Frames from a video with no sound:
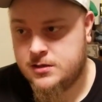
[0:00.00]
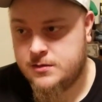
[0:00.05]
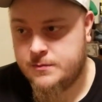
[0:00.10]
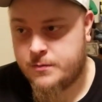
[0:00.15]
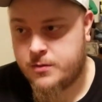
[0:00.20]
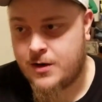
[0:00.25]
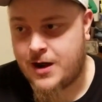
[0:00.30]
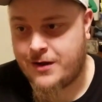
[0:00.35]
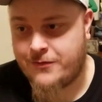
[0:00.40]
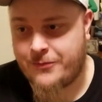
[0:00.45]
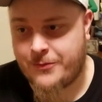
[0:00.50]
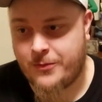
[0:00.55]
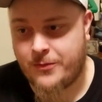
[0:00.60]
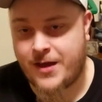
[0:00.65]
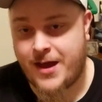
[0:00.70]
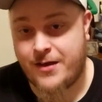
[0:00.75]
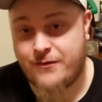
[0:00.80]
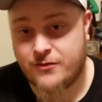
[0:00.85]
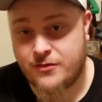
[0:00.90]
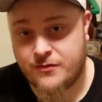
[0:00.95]
profitable
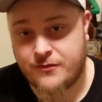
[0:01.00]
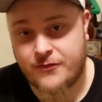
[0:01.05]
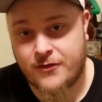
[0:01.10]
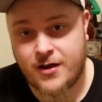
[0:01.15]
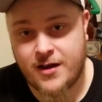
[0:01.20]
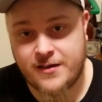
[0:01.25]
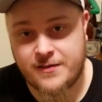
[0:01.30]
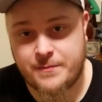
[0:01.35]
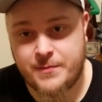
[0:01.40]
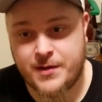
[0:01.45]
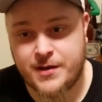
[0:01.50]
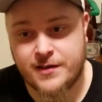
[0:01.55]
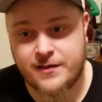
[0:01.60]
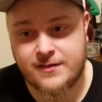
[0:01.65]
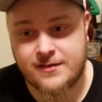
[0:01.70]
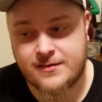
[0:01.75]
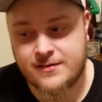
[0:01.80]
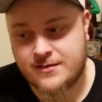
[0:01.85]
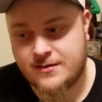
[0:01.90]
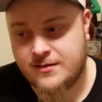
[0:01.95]
ever for us,
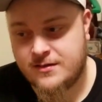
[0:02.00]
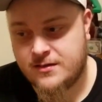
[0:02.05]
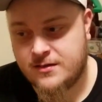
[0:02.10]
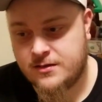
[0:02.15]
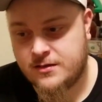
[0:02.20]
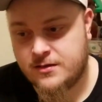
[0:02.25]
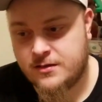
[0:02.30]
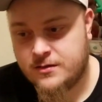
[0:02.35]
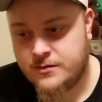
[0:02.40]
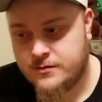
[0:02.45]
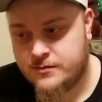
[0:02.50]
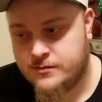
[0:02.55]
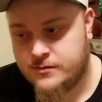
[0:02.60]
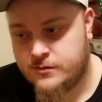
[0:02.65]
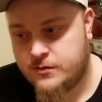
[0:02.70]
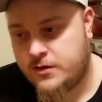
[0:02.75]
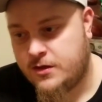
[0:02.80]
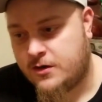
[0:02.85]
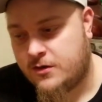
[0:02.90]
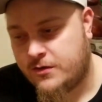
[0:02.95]
because
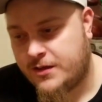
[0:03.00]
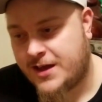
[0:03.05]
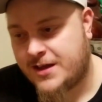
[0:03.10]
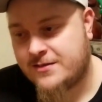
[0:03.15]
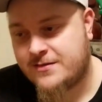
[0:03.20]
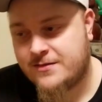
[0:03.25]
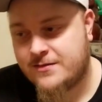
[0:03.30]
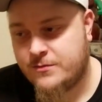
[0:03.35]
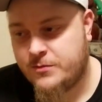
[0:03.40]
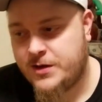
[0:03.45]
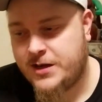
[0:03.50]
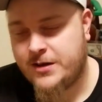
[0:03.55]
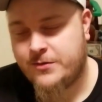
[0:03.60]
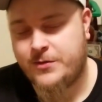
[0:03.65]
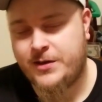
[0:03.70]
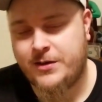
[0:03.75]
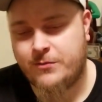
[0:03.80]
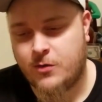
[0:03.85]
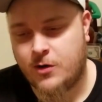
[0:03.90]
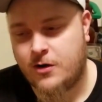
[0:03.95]
you know, that
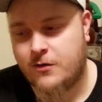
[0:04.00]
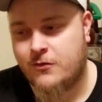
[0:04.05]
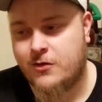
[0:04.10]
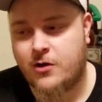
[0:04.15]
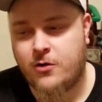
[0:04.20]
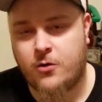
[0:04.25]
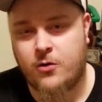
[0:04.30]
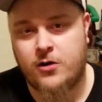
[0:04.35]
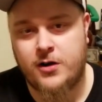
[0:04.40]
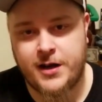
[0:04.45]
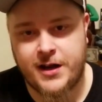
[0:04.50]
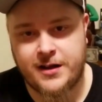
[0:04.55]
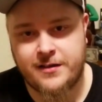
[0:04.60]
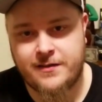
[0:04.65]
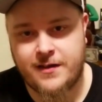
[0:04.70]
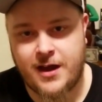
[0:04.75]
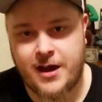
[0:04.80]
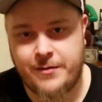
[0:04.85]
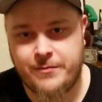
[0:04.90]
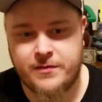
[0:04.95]
we weren't recording at
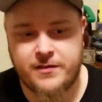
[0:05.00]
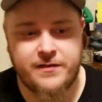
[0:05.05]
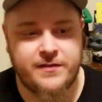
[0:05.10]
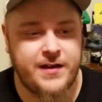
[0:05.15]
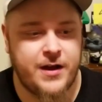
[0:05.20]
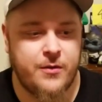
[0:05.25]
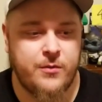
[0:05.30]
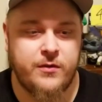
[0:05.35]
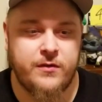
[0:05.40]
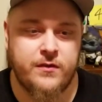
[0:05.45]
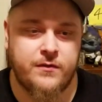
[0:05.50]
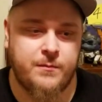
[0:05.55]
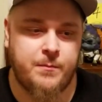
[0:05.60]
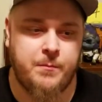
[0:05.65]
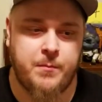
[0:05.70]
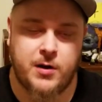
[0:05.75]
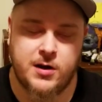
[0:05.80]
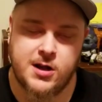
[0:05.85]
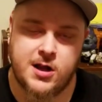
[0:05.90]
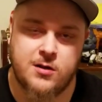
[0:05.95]
times, because there was a
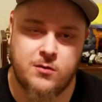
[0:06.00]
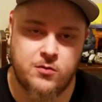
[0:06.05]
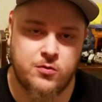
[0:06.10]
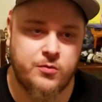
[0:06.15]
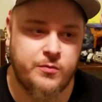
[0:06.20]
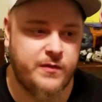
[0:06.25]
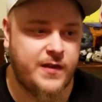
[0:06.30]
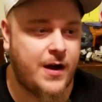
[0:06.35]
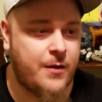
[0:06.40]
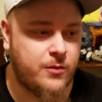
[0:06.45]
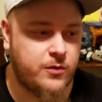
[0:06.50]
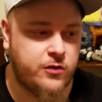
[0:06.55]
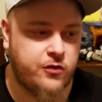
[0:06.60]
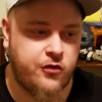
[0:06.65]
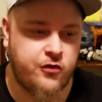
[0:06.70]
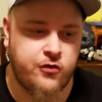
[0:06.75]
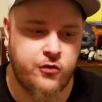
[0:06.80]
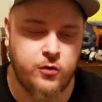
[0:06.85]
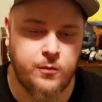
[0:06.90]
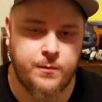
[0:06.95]
bunch of rooms that were
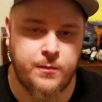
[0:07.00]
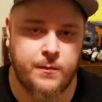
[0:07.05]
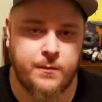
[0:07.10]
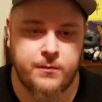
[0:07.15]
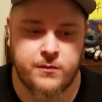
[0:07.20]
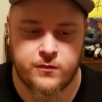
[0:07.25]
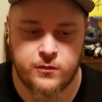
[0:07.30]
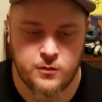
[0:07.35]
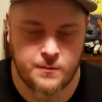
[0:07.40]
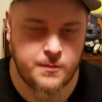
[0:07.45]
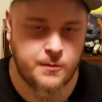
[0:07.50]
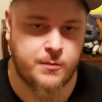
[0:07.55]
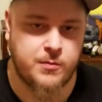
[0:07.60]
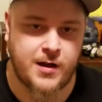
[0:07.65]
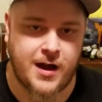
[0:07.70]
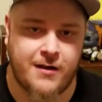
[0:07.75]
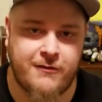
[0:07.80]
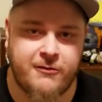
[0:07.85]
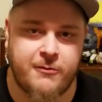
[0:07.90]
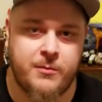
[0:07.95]
super
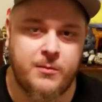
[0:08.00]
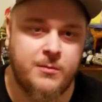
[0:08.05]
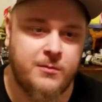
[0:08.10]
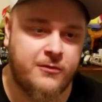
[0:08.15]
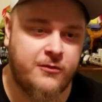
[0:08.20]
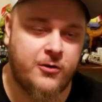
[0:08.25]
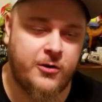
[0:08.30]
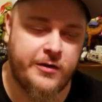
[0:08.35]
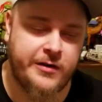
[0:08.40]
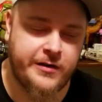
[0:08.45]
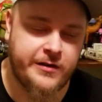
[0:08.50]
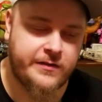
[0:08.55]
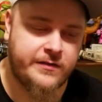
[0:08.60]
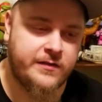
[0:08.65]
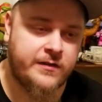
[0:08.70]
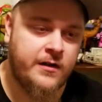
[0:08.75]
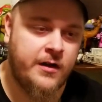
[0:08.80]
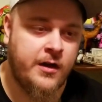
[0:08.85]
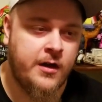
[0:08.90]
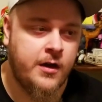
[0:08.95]
profitable before
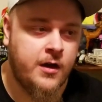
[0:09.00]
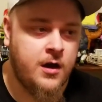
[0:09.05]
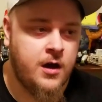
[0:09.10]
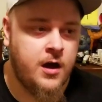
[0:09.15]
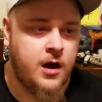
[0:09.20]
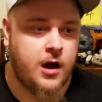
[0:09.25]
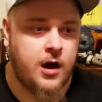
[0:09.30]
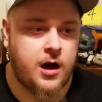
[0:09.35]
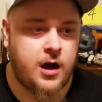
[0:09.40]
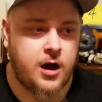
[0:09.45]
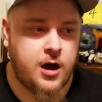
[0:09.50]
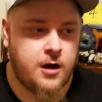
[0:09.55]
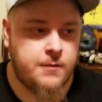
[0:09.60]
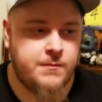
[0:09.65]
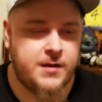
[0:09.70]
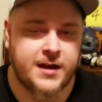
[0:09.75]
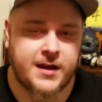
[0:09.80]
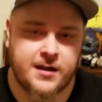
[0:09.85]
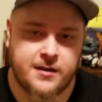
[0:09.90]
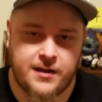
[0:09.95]
this.
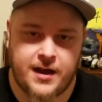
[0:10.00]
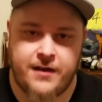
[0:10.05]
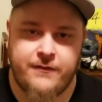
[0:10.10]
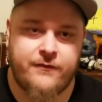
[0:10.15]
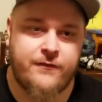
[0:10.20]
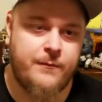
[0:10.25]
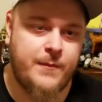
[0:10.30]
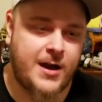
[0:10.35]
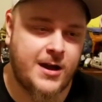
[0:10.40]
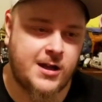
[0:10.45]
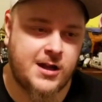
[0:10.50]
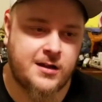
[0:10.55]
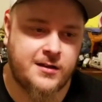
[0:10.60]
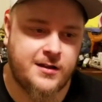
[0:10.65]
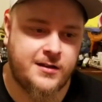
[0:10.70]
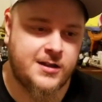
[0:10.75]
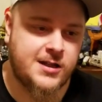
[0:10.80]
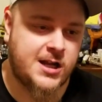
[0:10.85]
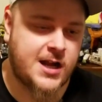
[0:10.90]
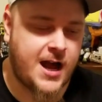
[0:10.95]
Like I've mentioned
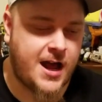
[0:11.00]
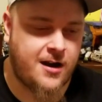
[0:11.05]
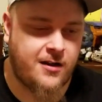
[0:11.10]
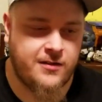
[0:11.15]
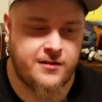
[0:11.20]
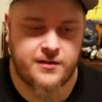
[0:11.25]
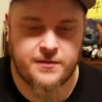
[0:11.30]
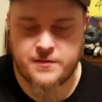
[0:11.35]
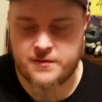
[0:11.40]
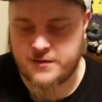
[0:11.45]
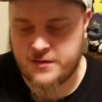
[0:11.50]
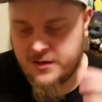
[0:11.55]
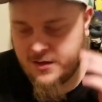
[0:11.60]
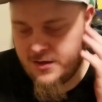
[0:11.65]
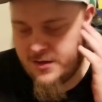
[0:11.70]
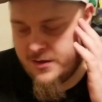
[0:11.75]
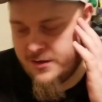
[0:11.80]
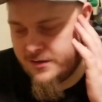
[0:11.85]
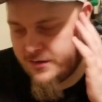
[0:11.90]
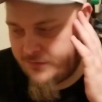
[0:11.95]
on the channel, there's
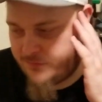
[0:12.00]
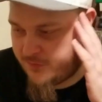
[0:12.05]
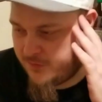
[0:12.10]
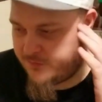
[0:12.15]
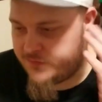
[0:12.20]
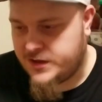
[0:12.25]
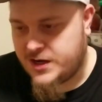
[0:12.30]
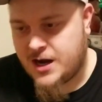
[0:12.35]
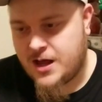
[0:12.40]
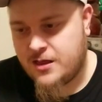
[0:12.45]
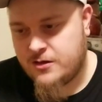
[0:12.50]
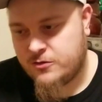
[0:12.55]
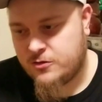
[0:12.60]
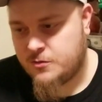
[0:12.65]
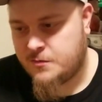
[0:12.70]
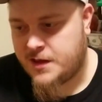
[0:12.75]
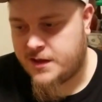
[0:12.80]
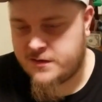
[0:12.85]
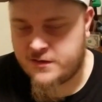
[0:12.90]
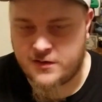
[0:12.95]
the $50
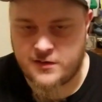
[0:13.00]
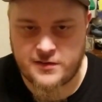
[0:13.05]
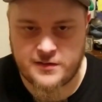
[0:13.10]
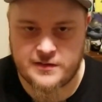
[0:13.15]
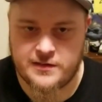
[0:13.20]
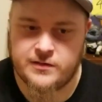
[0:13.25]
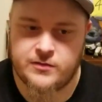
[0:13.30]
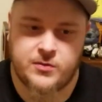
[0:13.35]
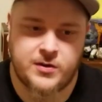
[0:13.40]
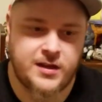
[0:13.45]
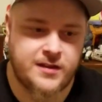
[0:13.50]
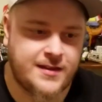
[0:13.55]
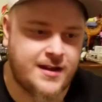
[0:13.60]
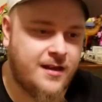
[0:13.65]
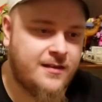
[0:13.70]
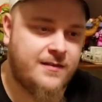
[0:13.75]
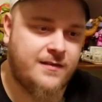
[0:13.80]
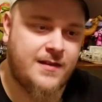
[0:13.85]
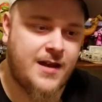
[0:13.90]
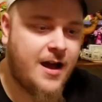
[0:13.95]
room that turned into
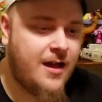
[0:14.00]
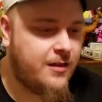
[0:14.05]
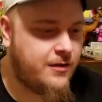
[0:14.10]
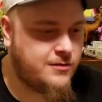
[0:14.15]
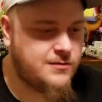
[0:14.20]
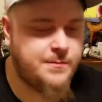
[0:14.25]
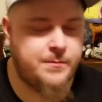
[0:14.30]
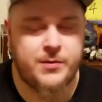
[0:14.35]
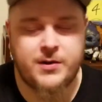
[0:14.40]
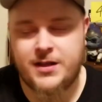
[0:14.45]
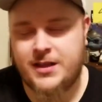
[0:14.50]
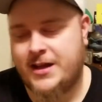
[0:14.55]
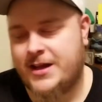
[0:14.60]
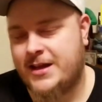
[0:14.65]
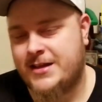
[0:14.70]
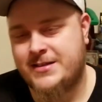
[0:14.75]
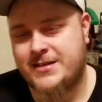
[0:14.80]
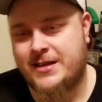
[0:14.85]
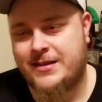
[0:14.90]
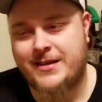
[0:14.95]
$20,000. But like I
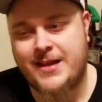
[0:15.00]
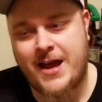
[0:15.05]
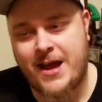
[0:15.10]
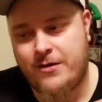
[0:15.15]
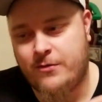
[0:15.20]
said,